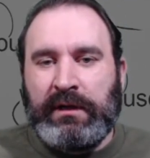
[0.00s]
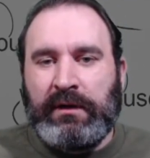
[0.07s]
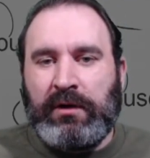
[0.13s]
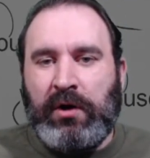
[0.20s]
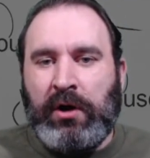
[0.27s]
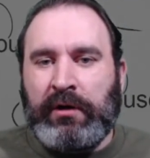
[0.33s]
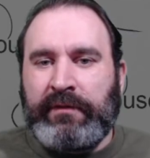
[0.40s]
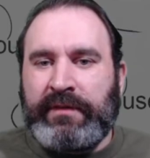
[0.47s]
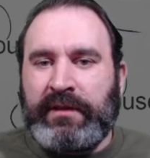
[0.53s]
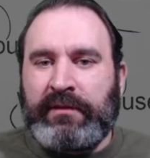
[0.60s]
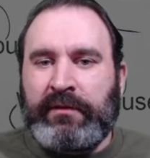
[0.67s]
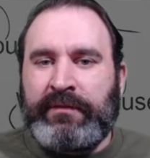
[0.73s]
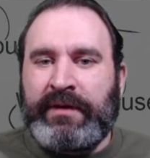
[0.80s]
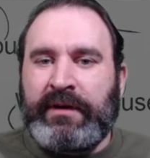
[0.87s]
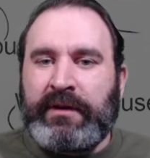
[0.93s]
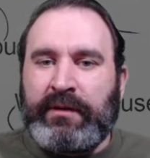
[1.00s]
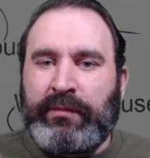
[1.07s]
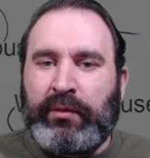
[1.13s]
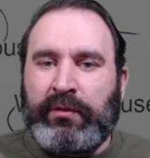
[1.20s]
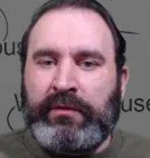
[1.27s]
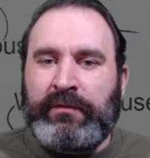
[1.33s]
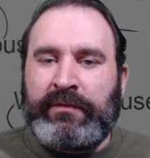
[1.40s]
All of these are very
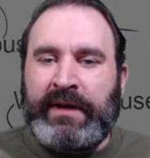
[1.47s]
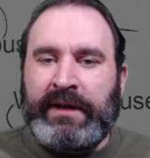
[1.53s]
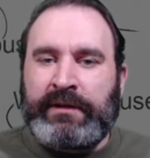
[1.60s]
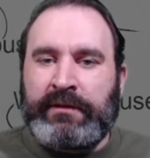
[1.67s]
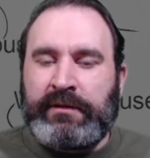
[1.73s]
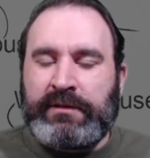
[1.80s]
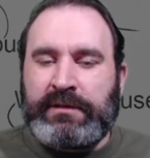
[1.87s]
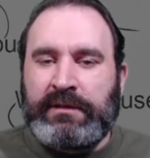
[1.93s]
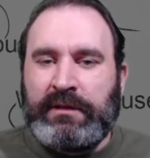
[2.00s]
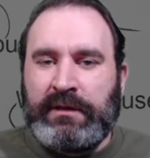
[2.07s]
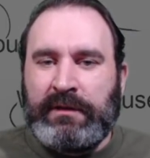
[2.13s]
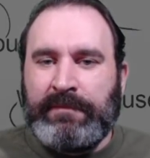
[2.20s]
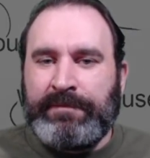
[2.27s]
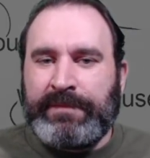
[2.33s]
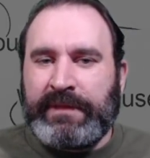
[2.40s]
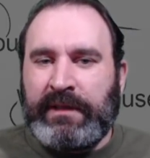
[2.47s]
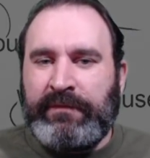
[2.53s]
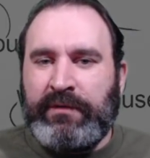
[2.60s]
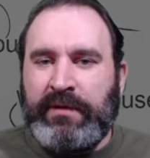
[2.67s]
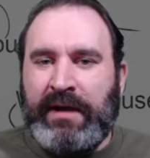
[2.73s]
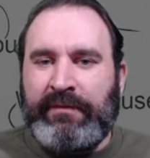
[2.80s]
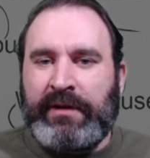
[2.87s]
important factors. If
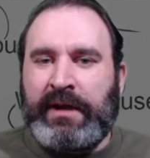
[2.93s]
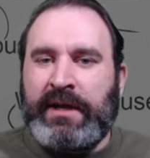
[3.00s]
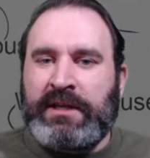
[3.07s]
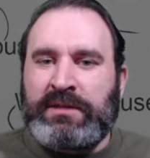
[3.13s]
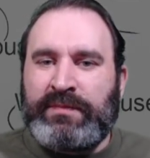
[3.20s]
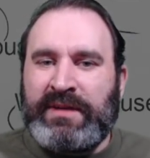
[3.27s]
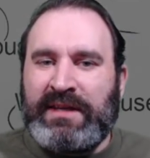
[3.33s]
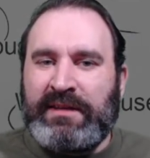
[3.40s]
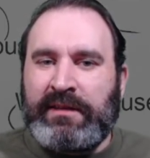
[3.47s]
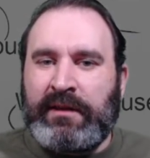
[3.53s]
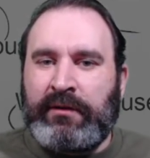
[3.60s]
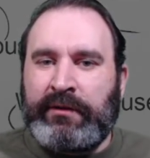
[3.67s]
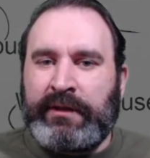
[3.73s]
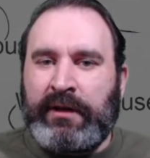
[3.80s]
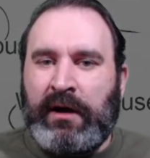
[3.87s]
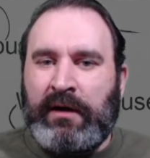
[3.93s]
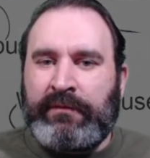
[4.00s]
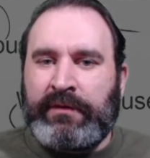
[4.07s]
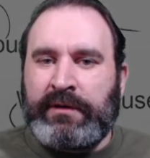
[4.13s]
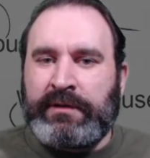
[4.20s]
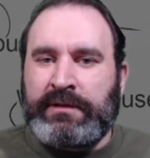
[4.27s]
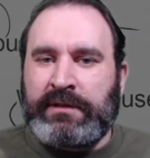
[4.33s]
you have an ISP that only
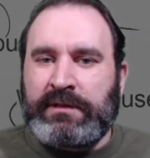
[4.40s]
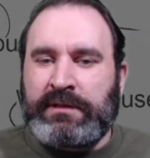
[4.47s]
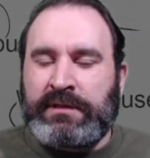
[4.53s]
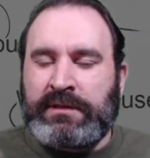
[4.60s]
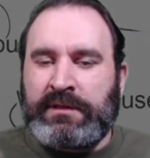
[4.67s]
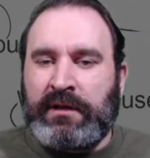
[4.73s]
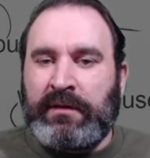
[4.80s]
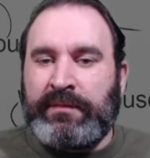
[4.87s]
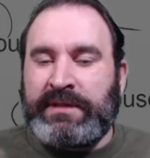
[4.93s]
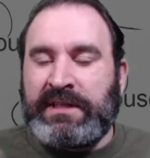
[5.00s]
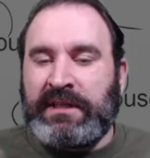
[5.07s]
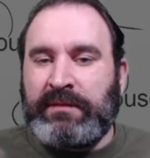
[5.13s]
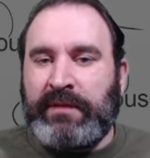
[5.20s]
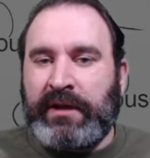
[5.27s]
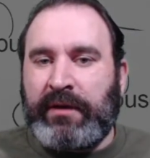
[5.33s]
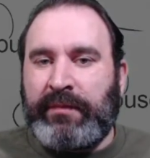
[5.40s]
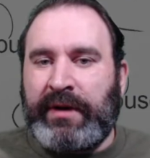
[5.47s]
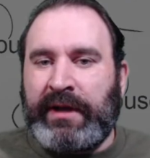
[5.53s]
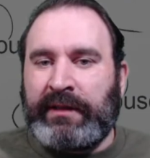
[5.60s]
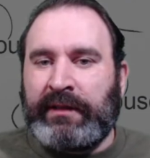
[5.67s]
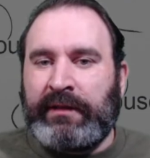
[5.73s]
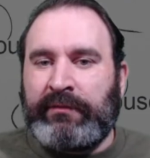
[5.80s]
offers sub 10
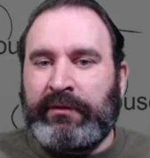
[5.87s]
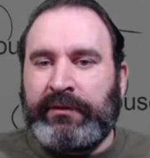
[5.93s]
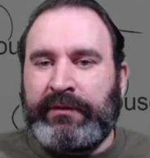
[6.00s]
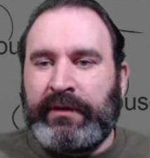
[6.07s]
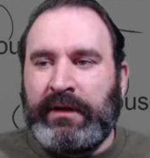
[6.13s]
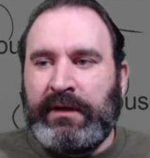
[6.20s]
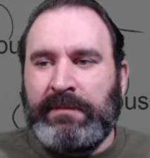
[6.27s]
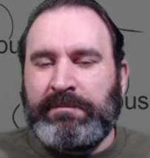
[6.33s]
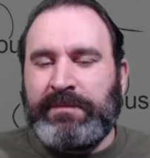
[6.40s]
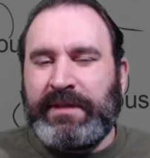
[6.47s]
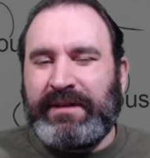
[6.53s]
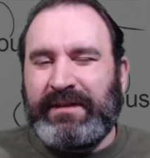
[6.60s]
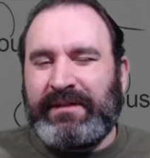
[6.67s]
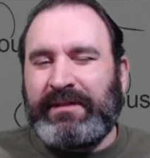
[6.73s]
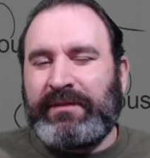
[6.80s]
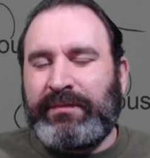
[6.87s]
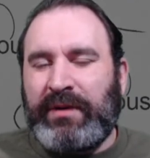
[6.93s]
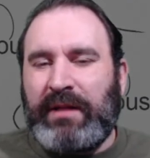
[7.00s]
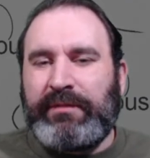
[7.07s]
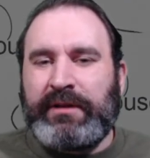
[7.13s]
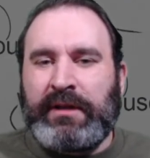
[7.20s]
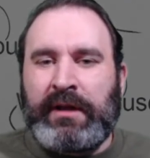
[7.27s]
megabyte levels, then this is
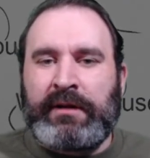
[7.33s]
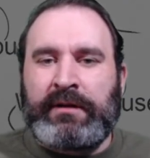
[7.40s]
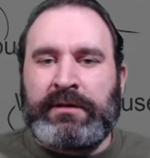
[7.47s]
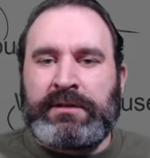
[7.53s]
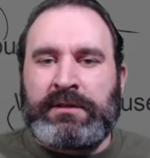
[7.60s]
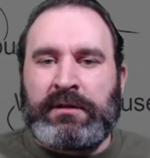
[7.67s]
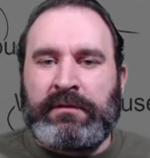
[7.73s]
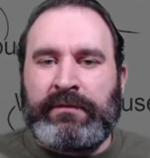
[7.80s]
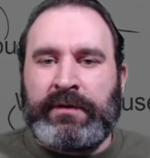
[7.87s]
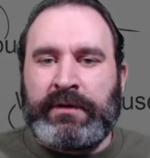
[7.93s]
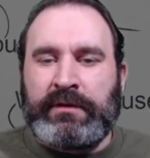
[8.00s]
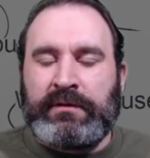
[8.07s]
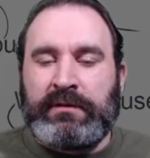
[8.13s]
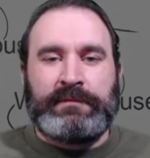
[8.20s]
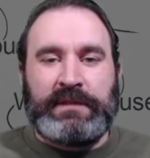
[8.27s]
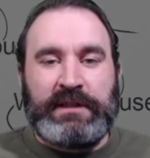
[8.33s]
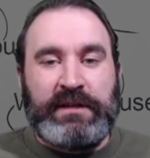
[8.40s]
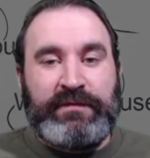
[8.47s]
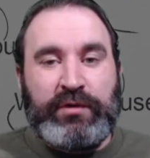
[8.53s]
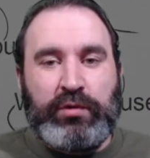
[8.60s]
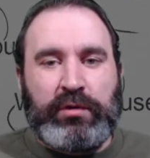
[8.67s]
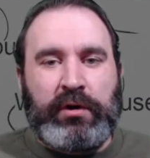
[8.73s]
probably not a concern for you. If
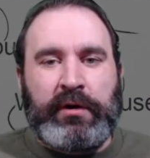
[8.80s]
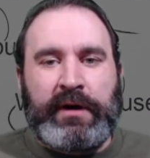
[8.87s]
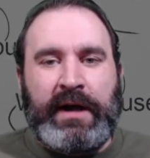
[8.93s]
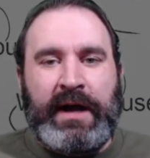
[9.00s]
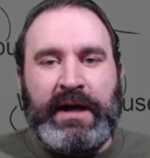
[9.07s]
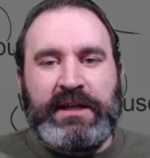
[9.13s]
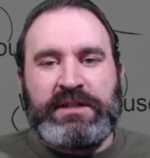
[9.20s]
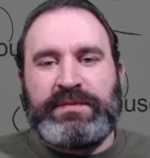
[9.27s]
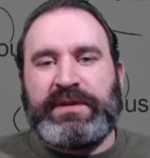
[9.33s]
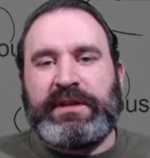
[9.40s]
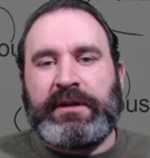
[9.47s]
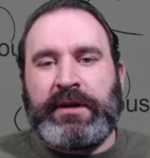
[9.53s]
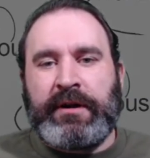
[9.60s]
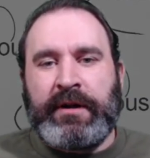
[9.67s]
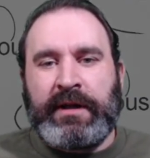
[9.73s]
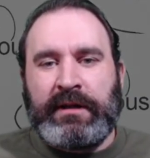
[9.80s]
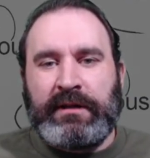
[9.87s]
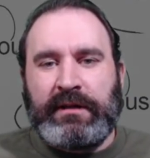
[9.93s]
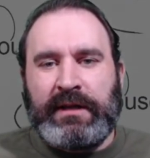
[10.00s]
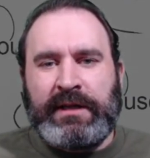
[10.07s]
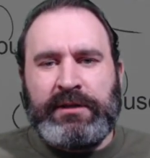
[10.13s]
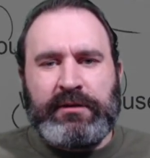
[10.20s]
you are on a high-speed internet
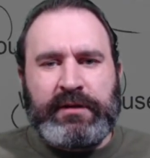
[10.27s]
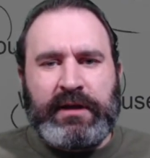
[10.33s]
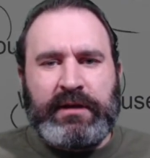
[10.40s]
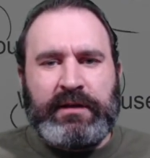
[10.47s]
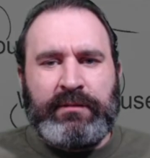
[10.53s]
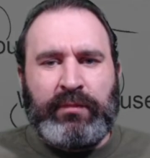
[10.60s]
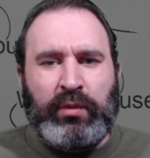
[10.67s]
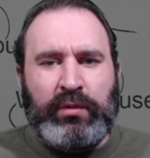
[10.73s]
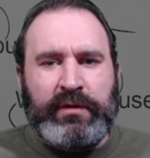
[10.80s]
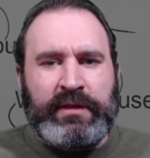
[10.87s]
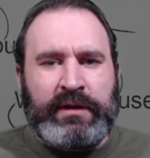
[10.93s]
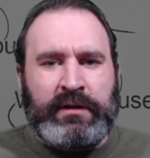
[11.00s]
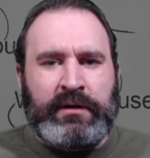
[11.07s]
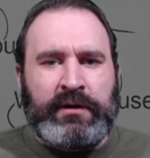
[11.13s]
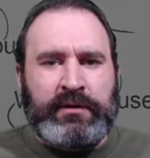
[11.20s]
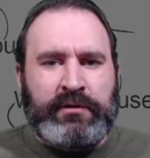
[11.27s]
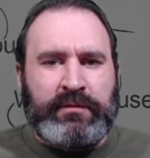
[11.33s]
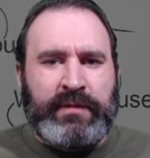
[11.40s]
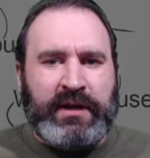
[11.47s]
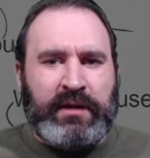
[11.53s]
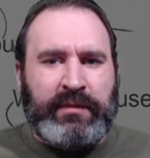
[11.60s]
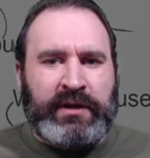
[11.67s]
and you're getting more than 100
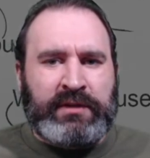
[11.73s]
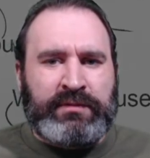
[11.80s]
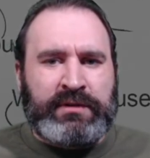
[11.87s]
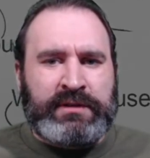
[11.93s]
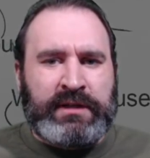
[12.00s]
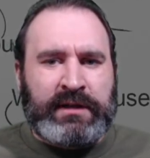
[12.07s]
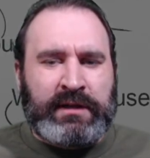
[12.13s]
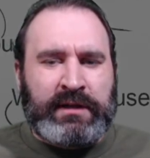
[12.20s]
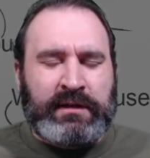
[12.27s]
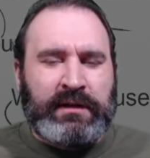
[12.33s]
megabytes per second,